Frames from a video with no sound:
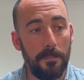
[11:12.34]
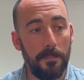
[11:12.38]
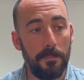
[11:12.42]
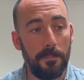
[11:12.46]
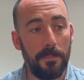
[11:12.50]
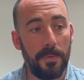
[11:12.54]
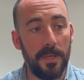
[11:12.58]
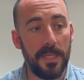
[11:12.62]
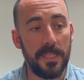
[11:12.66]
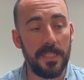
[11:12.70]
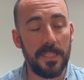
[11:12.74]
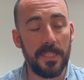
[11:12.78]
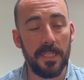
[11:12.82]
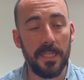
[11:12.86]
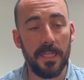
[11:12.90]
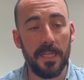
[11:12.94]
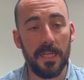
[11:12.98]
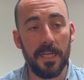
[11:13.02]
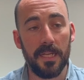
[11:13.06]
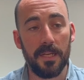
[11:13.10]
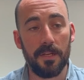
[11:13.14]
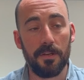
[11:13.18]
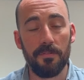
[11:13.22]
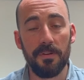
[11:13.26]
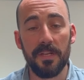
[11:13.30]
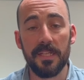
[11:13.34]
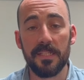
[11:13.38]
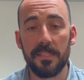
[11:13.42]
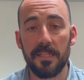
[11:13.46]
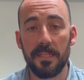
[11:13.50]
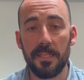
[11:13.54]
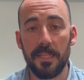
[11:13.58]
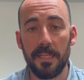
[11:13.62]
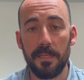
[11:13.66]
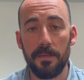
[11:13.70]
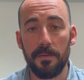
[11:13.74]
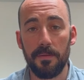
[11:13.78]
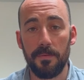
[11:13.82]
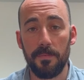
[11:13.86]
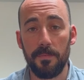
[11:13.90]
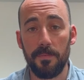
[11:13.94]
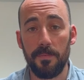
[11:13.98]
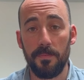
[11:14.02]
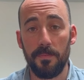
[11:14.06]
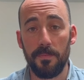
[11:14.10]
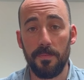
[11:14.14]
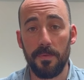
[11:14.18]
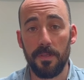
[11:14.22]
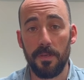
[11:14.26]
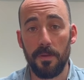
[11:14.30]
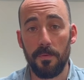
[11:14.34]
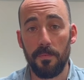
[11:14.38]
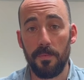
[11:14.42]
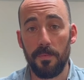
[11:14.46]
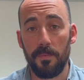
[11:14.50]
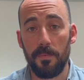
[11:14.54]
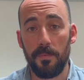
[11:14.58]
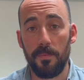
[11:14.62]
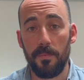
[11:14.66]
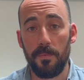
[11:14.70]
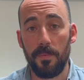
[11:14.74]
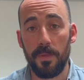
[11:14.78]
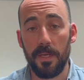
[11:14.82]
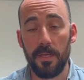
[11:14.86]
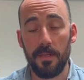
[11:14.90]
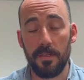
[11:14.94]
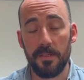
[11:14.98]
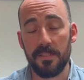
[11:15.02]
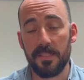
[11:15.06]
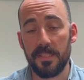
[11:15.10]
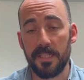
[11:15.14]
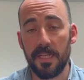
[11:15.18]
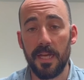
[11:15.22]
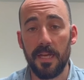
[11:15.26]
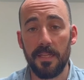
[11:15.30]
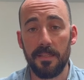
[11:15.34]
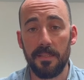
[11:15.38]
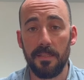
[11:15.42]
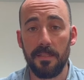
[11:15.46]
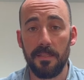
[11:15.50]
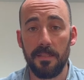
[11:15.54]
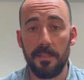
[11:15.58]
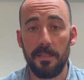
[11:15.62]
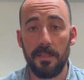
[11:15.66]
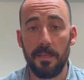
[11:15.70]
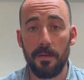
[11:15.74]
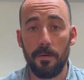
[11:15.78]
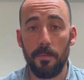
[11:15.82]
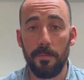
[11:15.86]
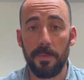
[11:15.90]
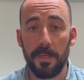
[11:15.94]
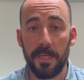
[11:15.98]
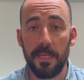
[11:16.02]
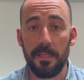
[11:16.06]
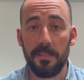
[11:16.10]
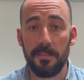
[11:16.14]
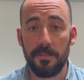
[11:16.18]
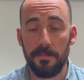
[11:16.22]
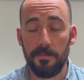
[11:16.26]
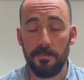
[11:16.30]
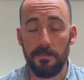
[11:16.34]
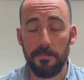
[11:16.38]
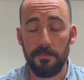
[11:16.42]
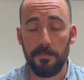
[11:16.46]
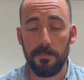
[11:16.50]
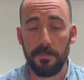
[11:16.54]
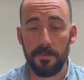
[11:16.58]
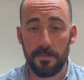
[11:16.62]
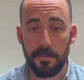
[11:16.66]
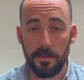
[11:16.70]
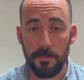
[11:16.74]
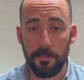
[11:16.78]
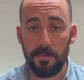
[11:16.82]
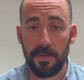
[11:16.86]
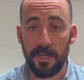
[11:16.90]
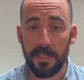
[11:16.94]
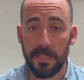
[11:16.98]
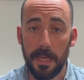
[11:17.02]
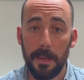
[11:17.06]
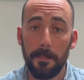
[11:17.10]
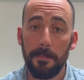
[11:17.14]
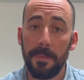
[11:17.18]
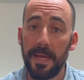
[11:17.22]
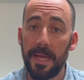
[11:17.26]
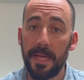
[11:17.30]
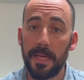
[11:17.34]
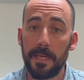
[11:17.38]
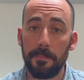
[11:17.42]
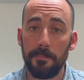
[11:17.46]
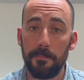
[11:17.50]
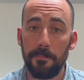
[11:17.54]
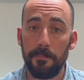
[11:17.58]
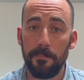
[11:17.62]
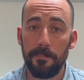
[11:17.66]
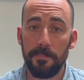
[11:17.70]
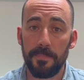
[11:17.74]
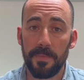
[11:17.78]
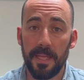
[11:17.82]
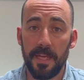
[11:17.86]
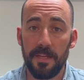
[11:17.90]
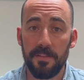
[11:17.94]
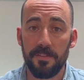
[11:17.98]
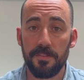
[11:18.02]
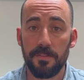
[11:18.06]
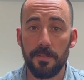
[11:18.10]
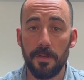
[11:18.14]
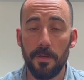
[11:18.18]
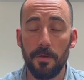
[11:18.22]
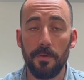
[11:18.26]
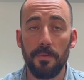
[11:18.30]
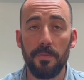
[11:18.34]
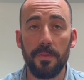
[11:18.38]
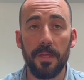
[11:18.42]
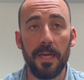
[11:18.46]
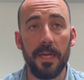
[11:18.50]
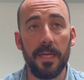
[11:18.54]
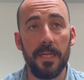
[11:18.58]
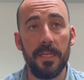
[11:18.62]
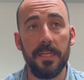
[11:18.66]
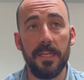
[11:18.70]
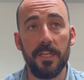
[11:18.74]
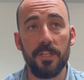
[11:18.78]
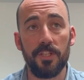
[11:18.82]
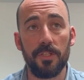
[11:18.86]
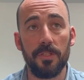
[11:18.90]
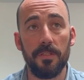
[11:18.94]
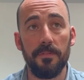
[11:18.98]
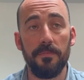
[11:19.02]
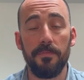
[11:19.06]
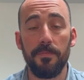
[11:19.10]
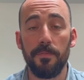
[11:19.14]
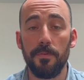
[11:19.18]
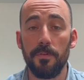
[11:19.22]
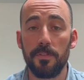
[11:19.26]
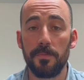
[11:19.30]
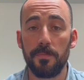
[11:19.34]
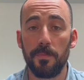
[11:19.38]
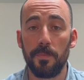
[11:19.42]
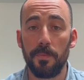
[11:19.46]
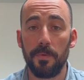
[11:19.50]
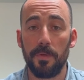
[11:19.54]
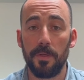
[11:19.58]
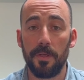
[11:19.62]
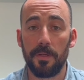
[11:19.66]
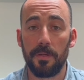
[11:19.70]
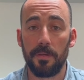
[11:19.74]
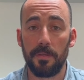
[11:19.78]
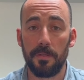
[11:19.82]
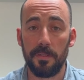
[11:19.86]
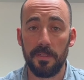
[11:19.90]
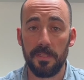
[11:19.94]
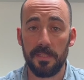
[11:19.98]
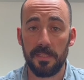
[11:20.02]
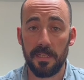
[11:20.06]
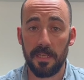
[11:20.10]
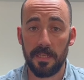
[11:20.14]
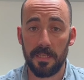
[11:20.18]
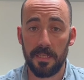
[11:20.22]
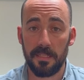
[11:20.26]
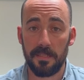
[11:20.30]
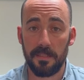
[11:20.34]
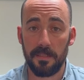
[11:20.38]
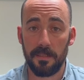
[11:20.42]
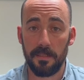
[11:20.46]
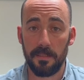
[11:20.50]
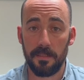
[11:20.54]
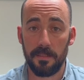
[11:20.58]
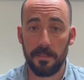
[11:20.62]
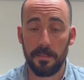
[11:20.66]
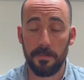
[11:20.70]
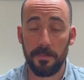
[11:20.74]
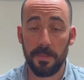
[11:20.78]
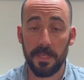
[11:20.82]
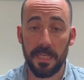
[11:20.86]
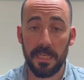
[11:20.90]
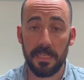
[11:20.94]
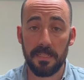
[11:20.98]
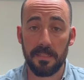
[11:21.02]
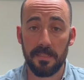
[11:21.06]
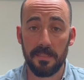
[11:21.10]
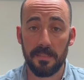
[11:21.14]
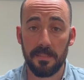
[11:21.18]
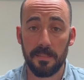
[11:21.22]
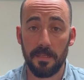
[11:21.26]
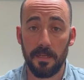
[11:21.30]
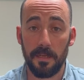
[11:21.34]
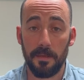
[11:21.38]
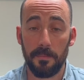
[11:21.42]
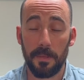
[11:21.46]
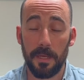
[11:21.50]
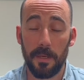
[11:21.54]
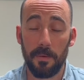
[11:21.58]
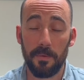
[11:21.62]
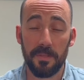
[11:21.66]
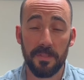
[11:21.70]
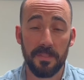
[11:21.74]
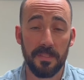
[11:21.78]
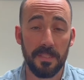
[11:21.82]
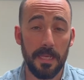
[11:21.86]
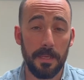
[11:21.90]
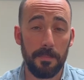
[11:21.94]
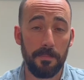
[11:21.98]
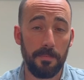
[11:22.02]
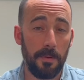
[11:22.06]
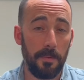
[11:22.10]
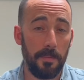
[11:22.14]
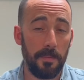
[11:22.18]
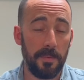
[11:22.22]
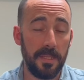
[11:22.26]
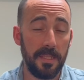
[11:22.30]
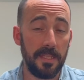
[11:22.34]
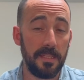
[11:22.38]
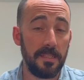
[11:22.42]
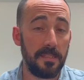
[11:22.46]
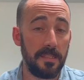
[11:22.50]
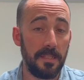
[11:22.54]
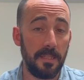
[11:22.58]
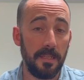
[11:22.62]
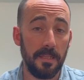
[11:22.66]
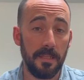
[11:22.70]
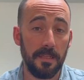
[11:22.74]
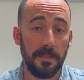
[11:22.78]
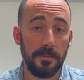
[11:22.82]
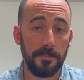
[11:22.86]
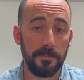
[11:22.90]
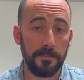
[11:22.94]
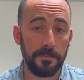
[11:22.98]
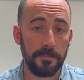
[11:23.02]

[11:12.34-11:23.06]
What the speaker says: But increasingly, we understand that they will begin to bring that back, and so that initial enforcement work is likely to begin to start. I would say probably this year.